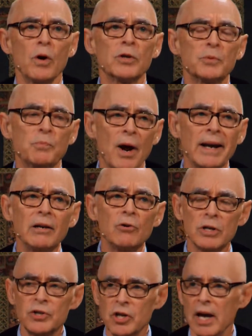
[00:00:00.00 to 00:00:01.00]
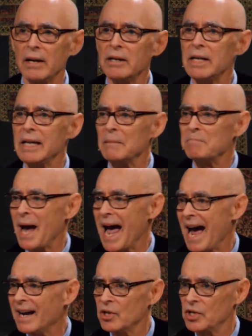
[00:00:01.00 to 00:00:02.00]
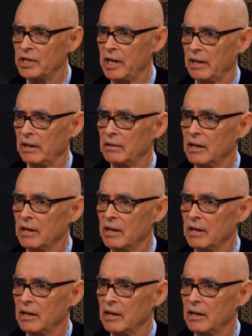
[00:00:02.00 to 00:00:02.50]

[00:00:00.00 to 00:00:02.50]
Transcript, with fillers: spreading Christianity in Pakistan.